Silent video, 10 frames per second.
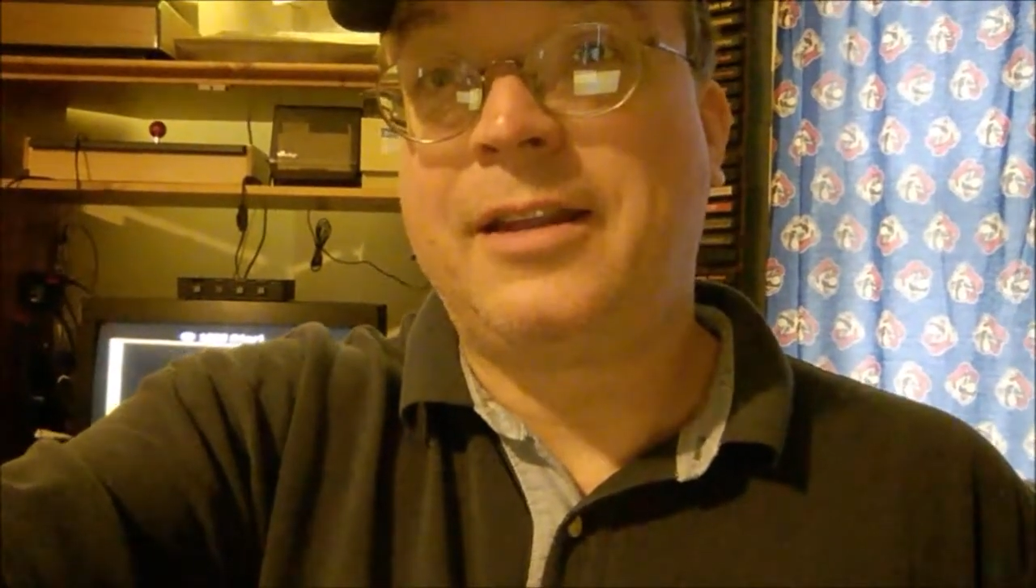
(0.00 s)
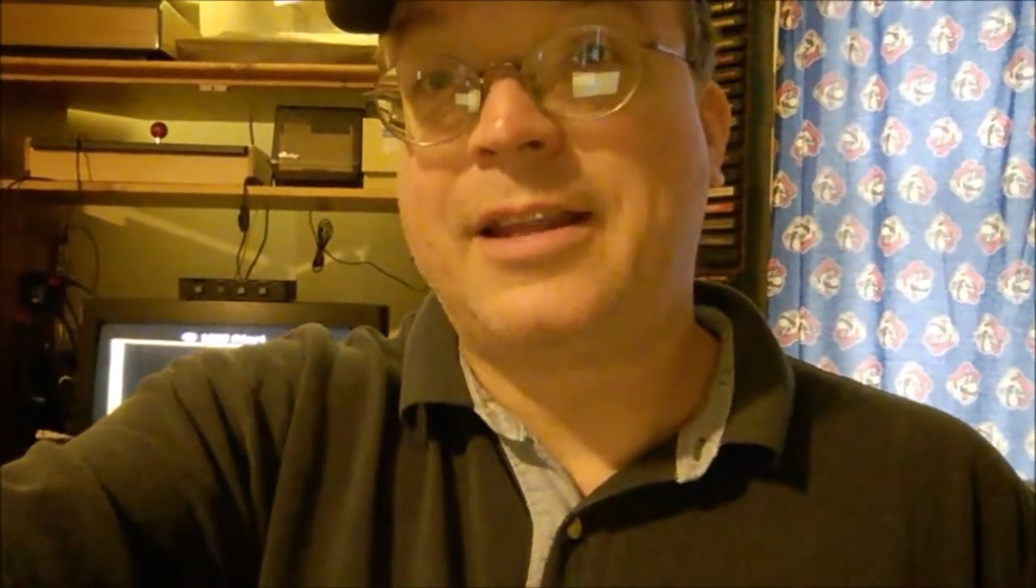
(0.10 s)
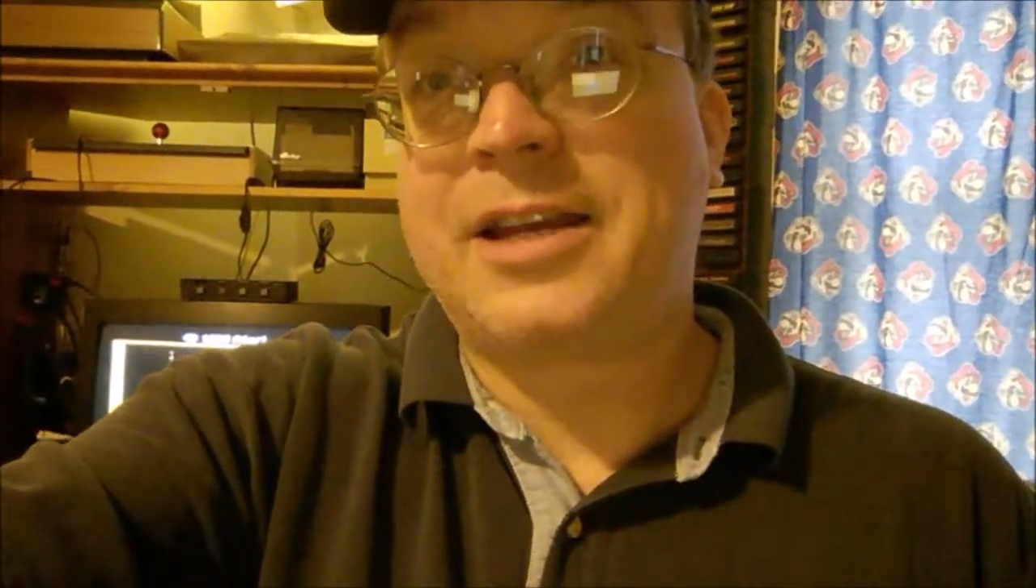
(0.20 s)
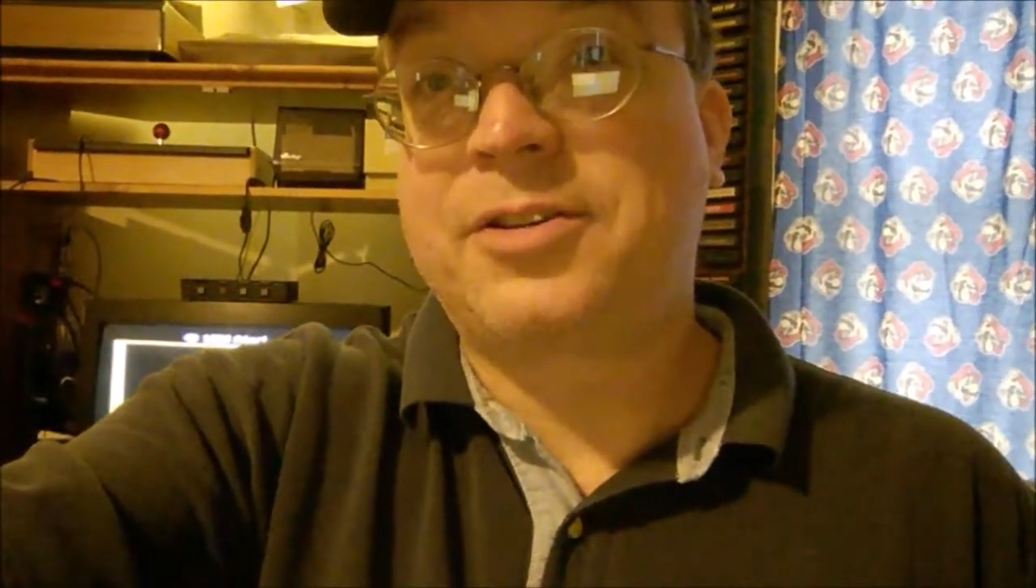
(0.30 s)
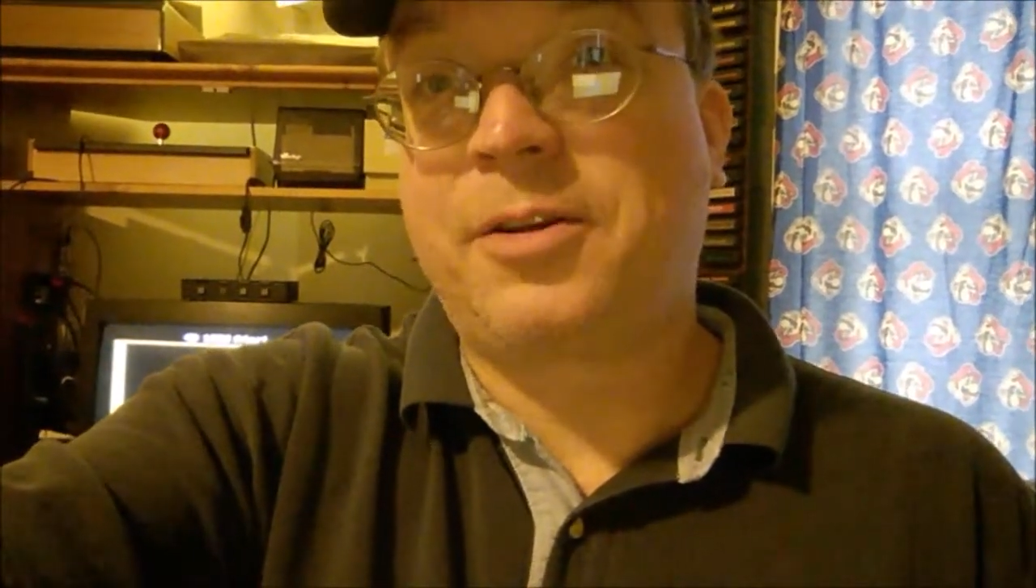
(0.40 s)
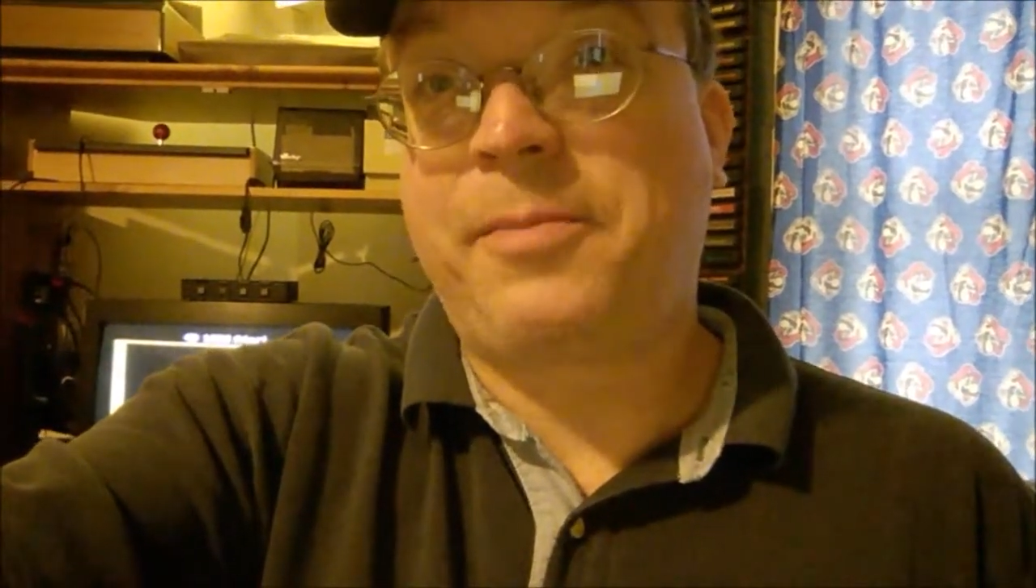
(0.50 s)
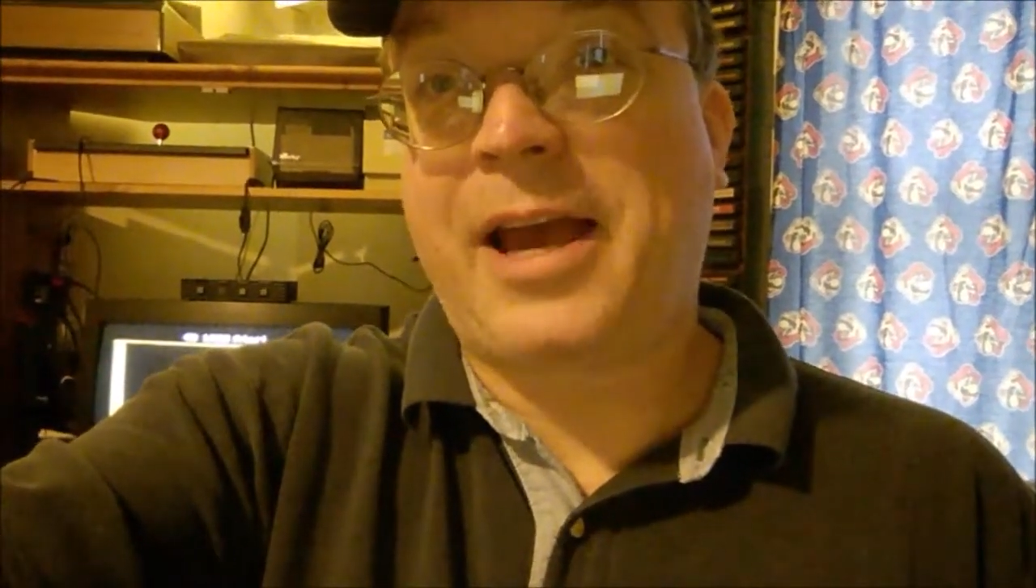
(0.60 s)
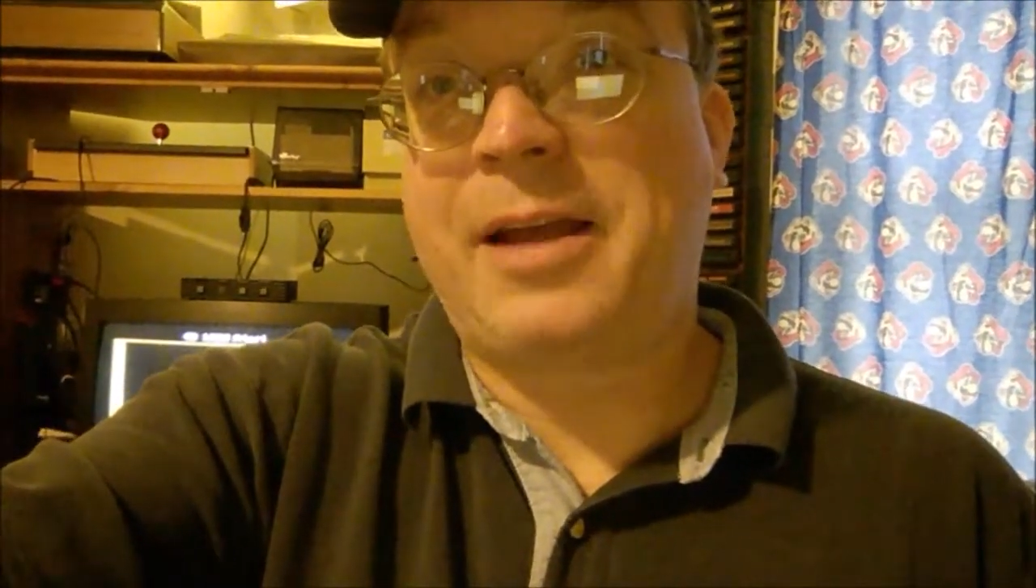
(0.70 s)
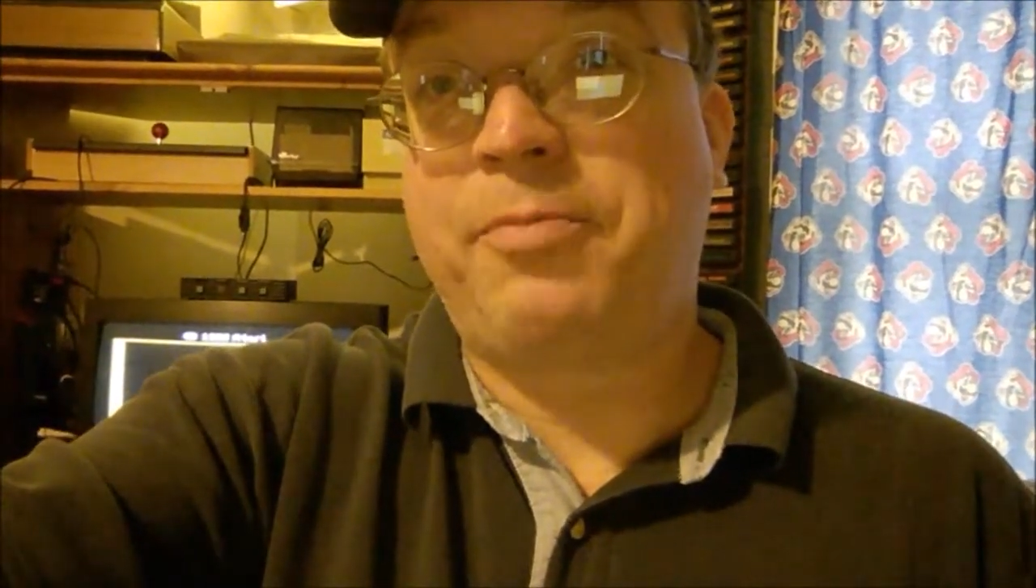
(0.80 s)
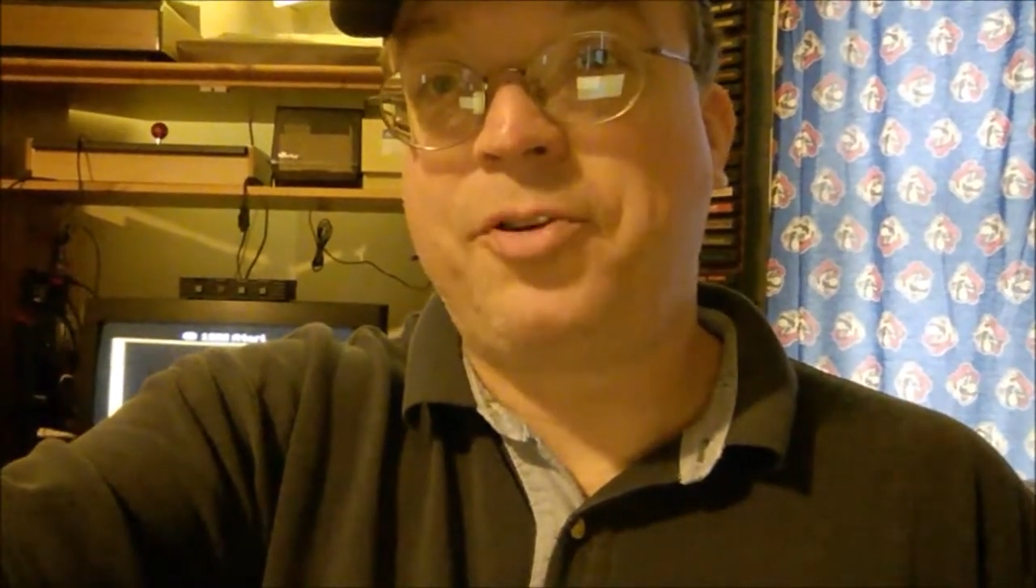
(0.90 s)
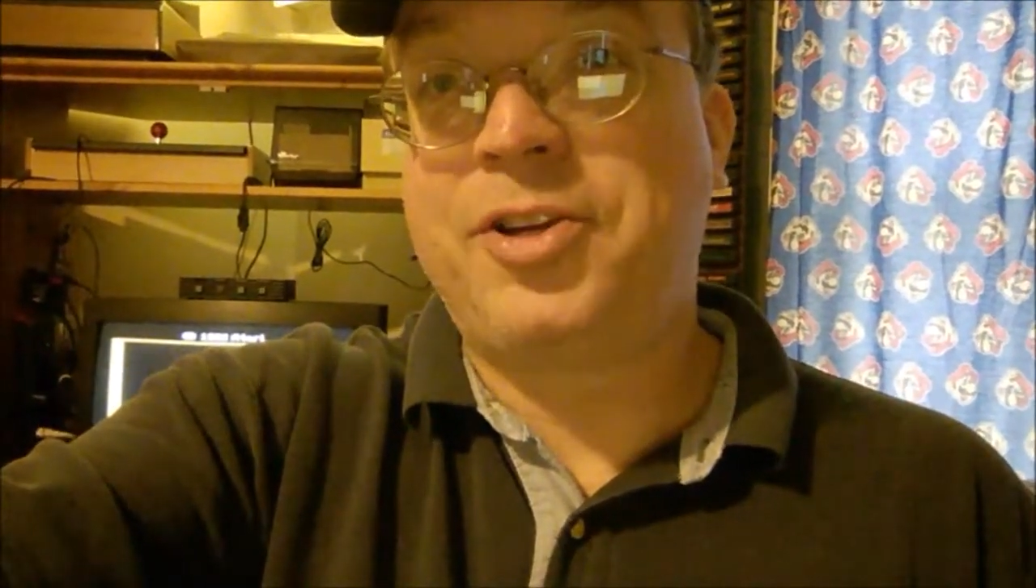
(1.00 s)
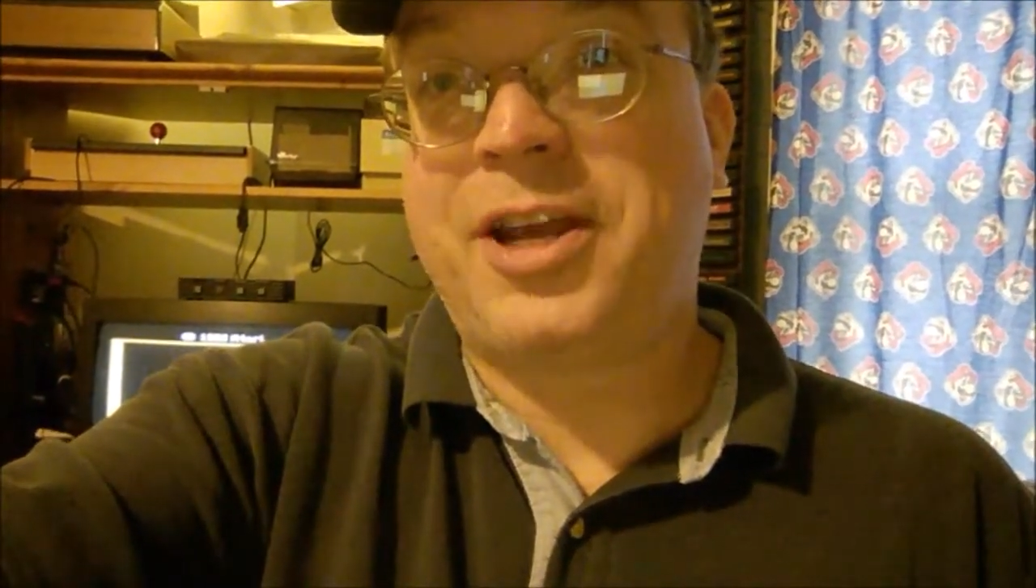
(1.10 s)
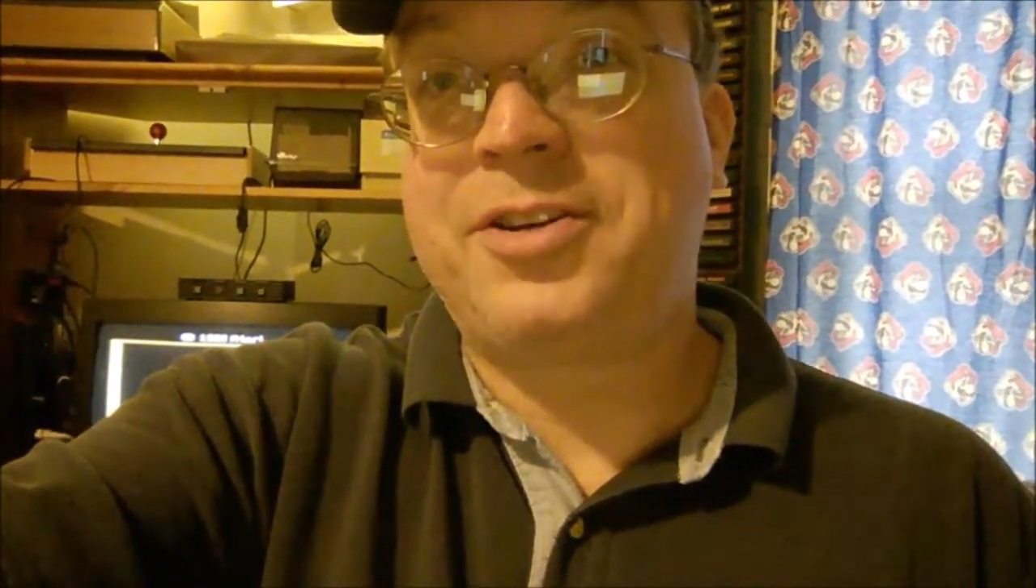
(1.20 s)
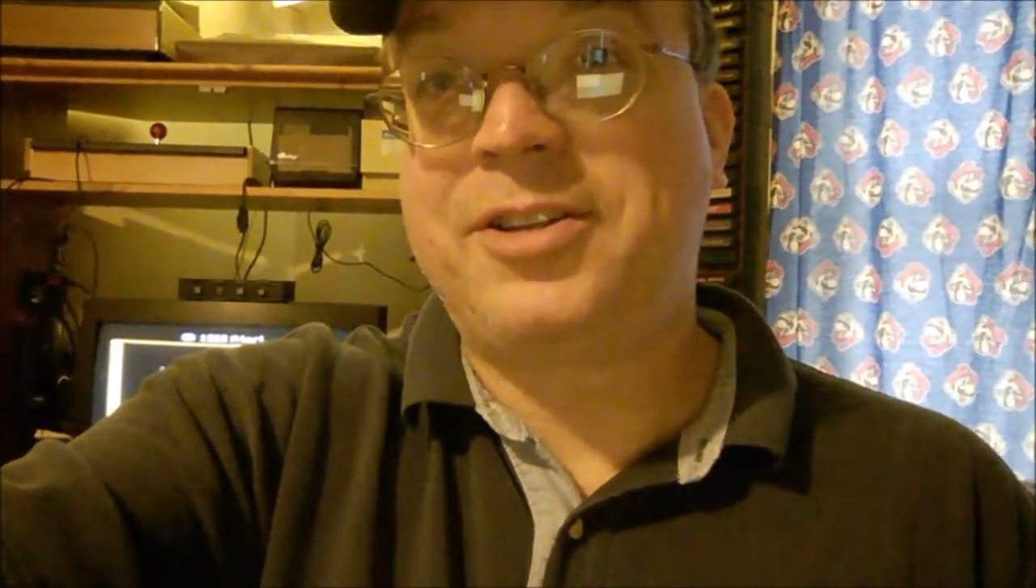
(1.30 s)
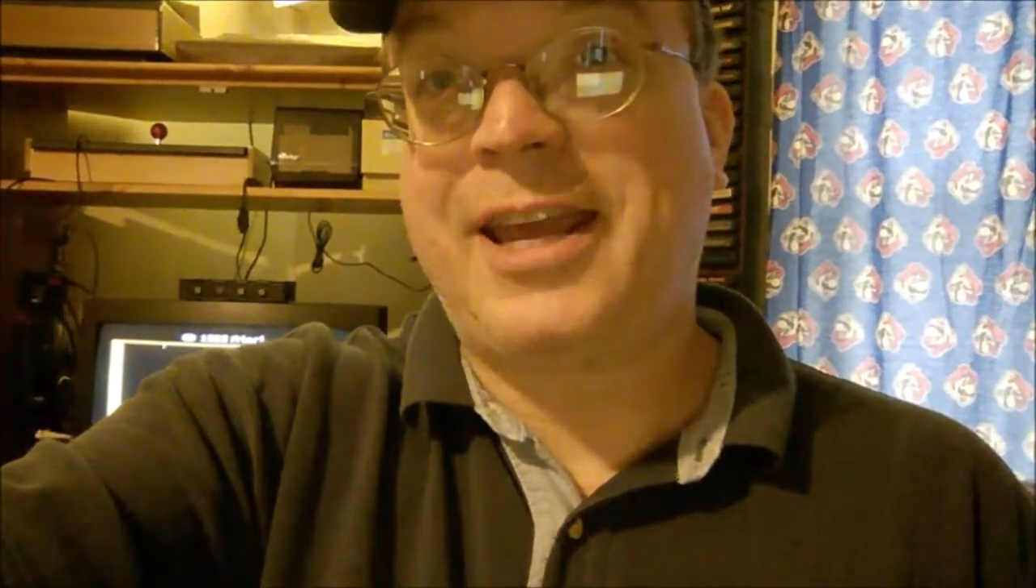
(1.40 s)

National Bat Appreciation